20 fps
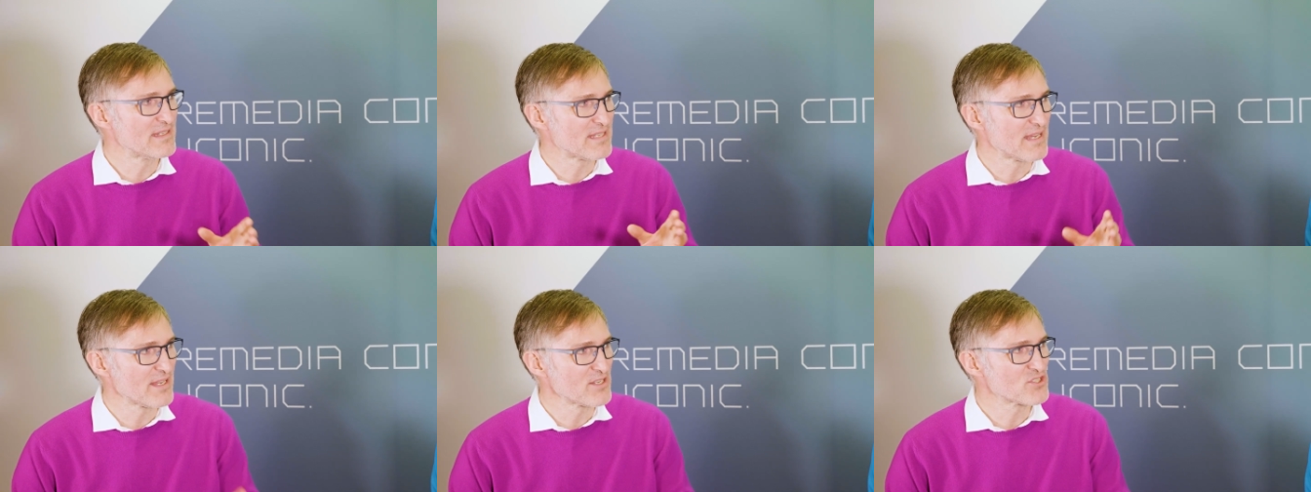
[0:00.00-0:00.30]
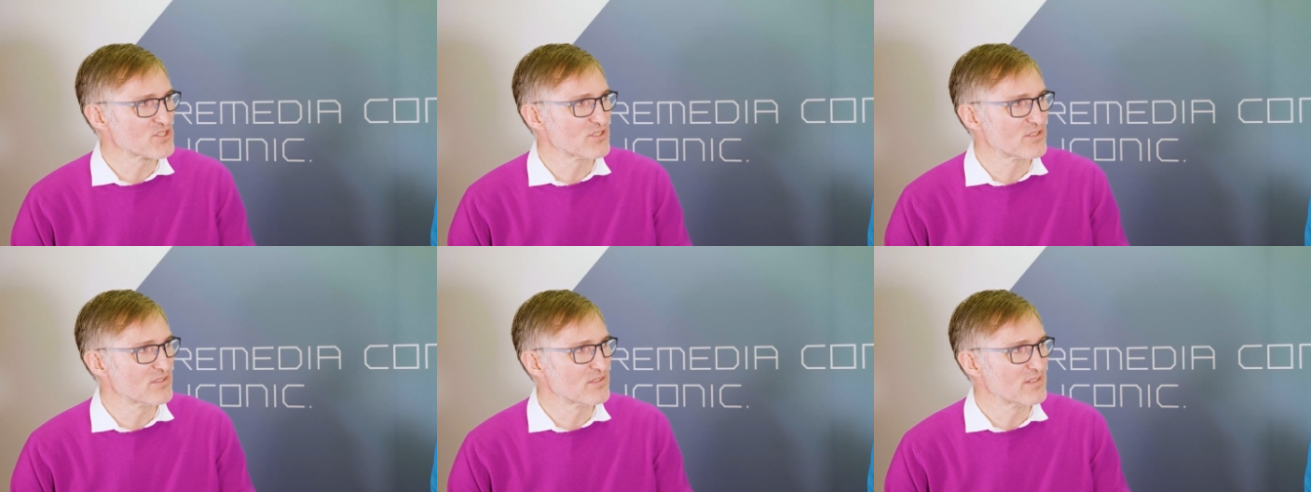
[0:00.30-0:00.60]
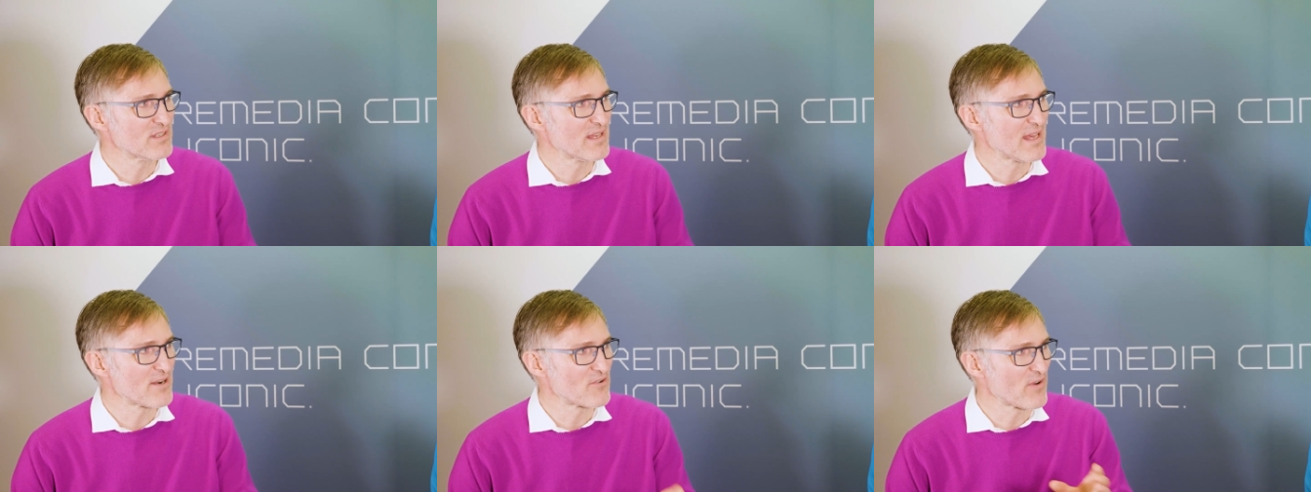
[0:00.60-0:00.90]
attention
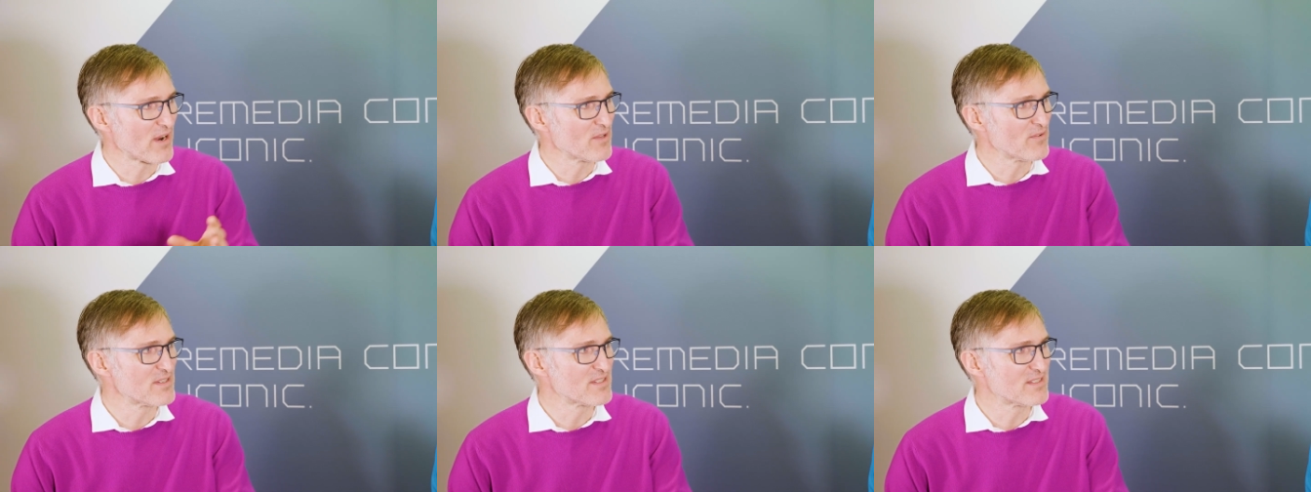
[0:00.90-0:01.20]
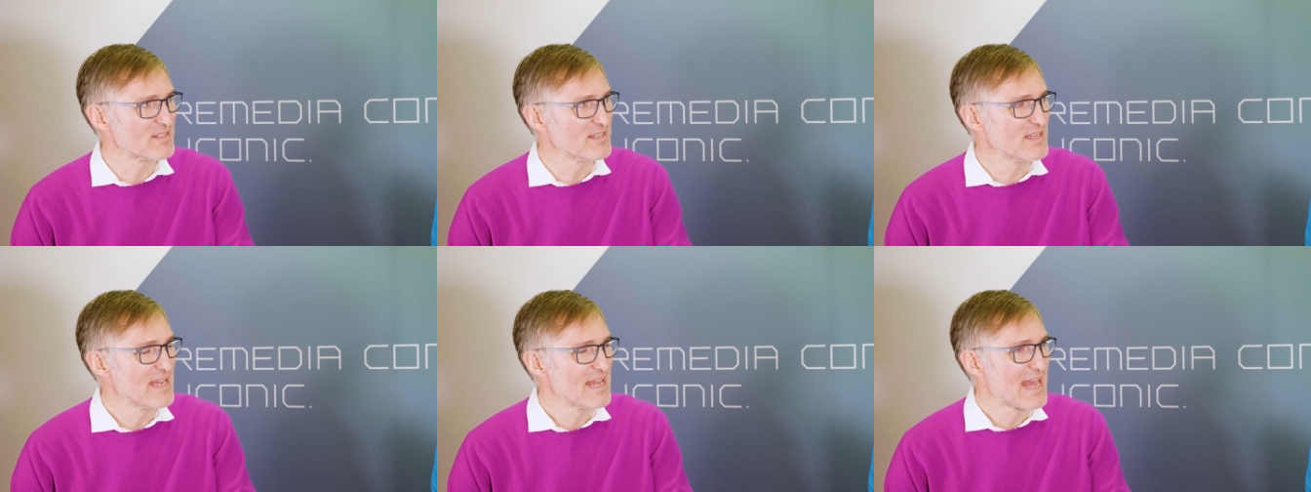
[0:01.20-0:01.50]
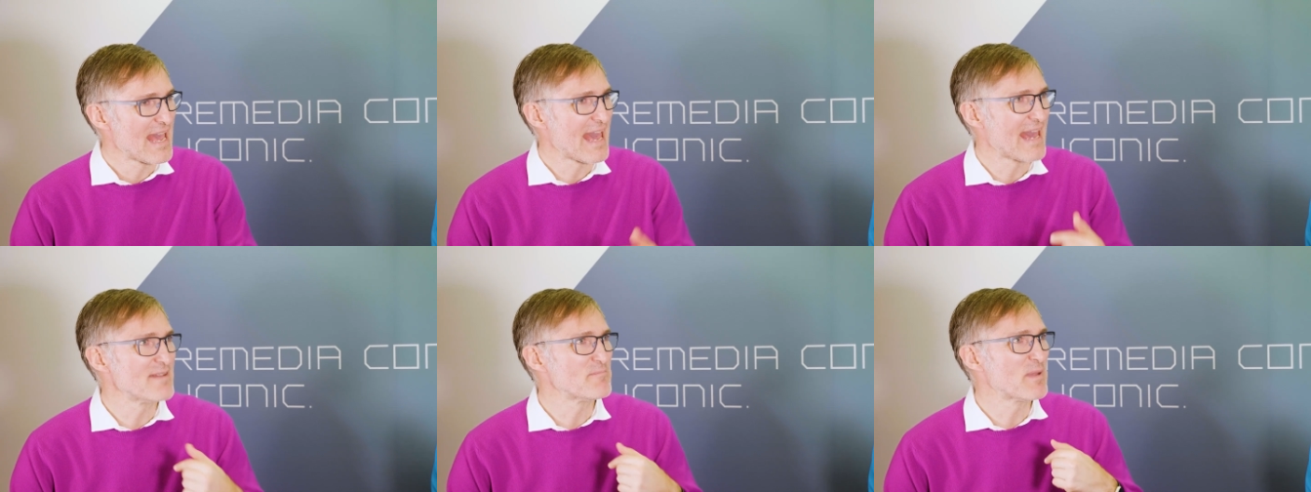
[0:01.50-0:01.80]
yeah. and relevancy,
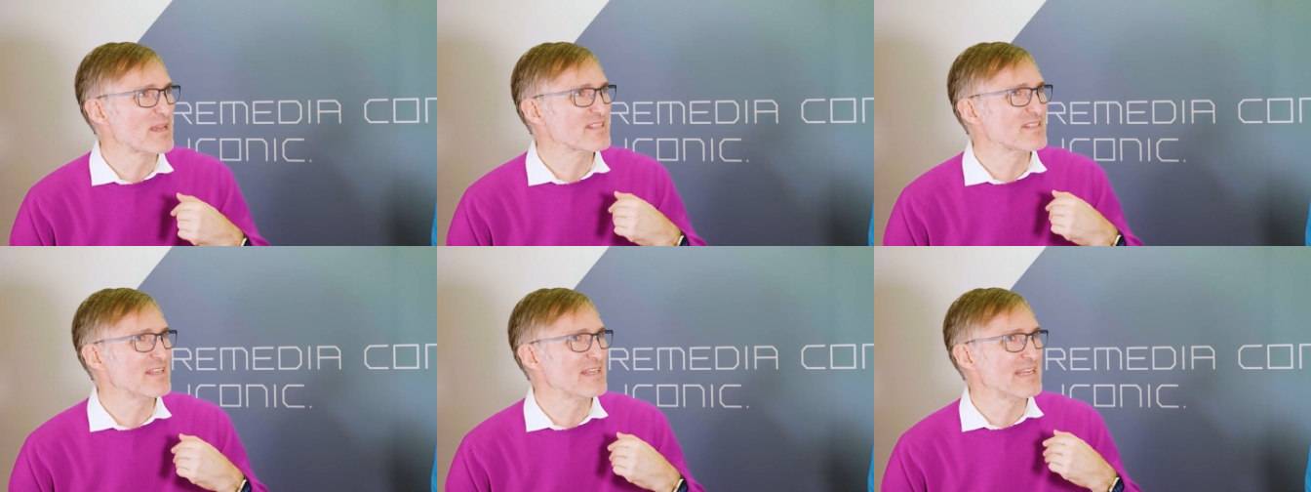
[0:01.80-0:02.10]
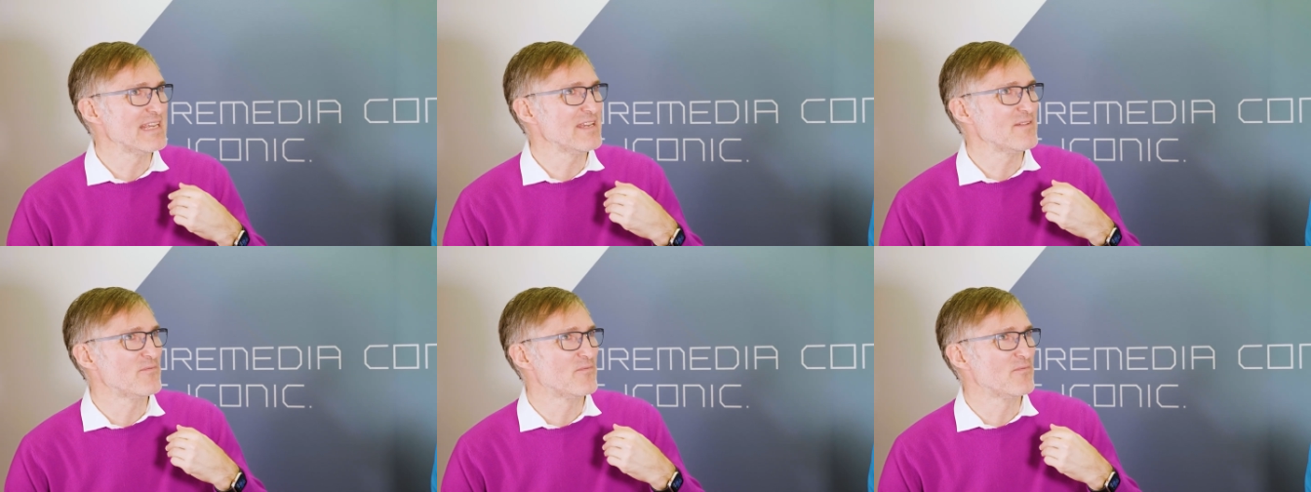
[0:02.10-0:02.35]
and basically